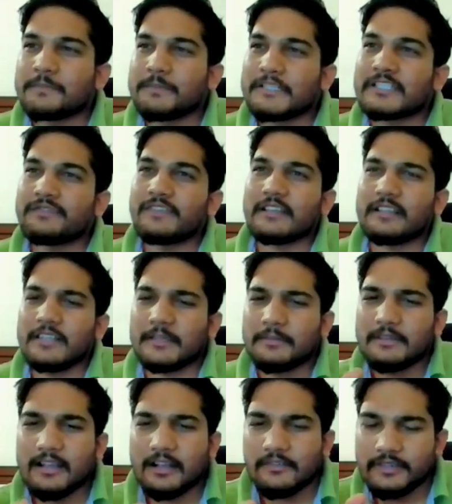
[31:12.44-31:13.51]
specifically
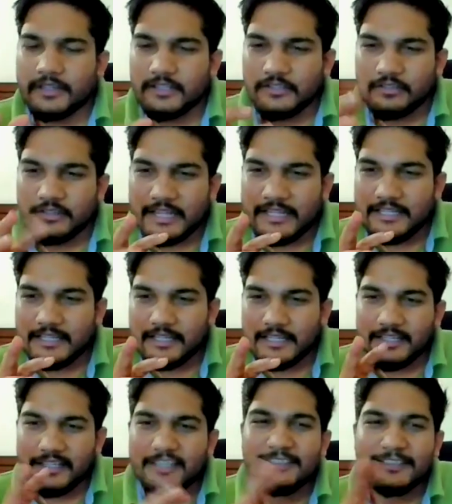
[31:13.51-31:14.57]
be covering, you know, like
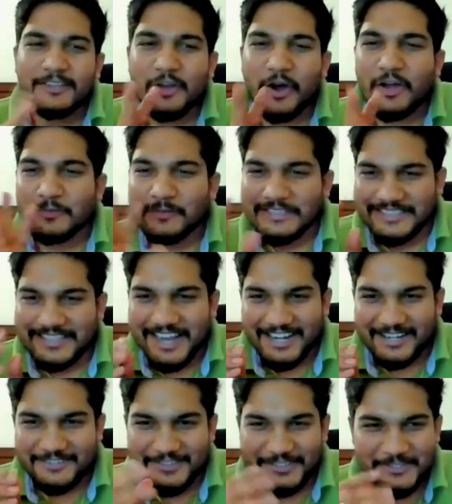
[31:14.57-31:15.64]
in the normal
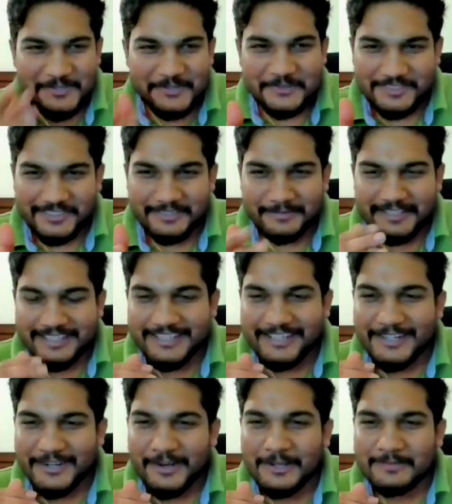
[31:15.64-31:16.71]
chart. When you
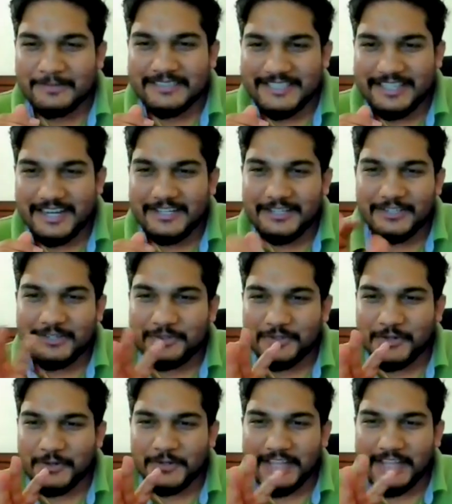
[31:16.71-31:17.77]
read a normal chart,
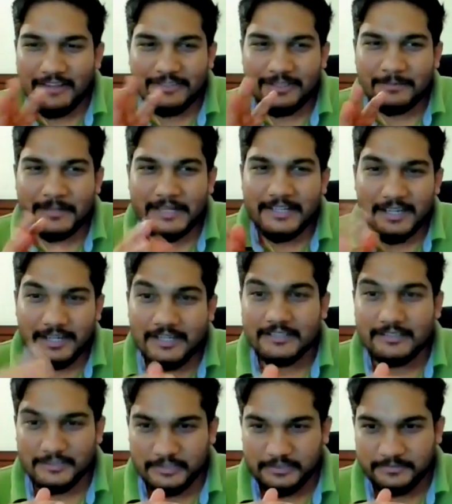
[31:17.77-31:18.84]
you don't have the planet
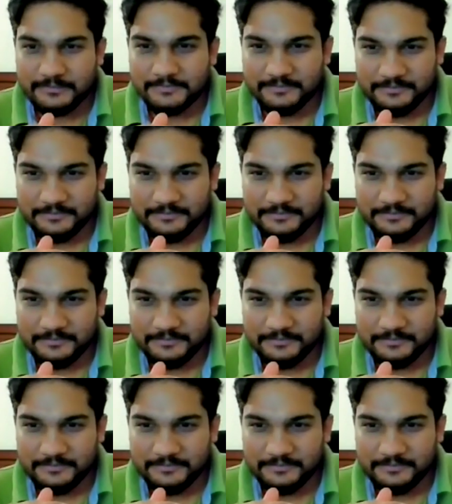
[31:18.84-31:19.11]
Earth.